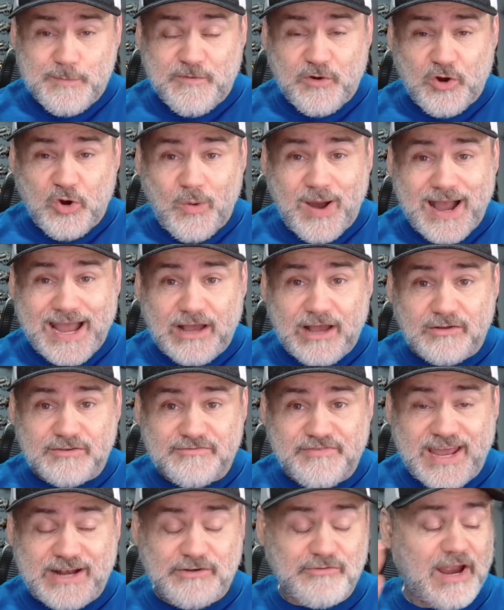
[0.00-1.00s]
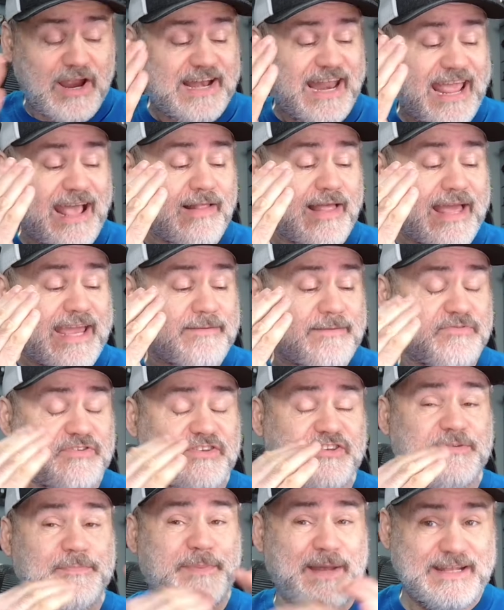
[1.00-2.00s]
for a while. In fact, right now I am
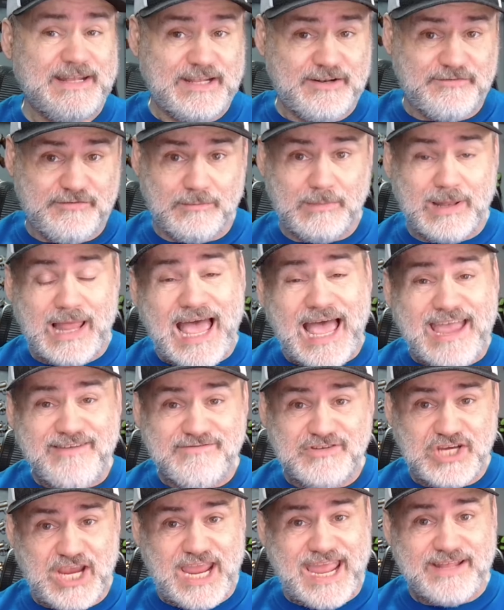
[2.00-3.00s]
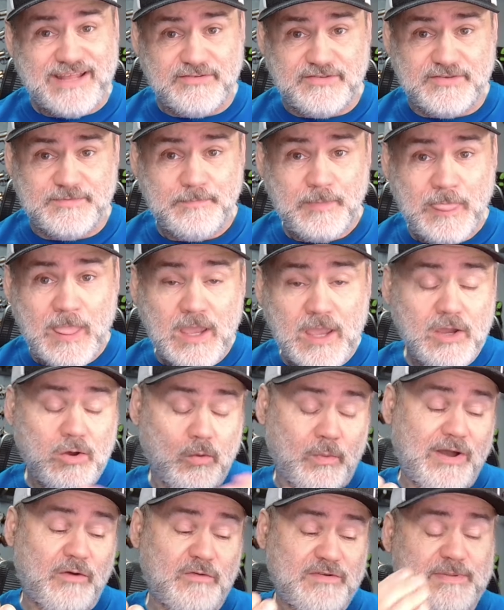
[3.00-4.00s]
suspended from live chats.
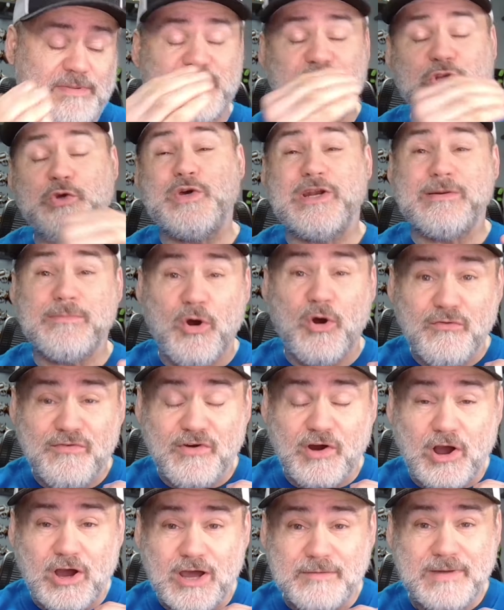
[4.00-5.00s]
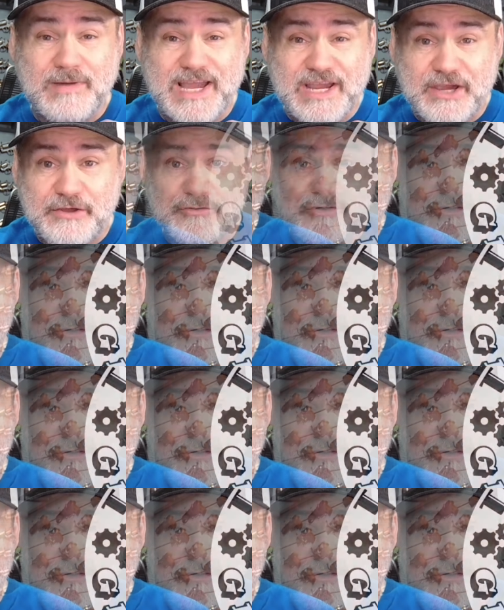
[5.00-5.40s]
Well, we've been doing them over on my other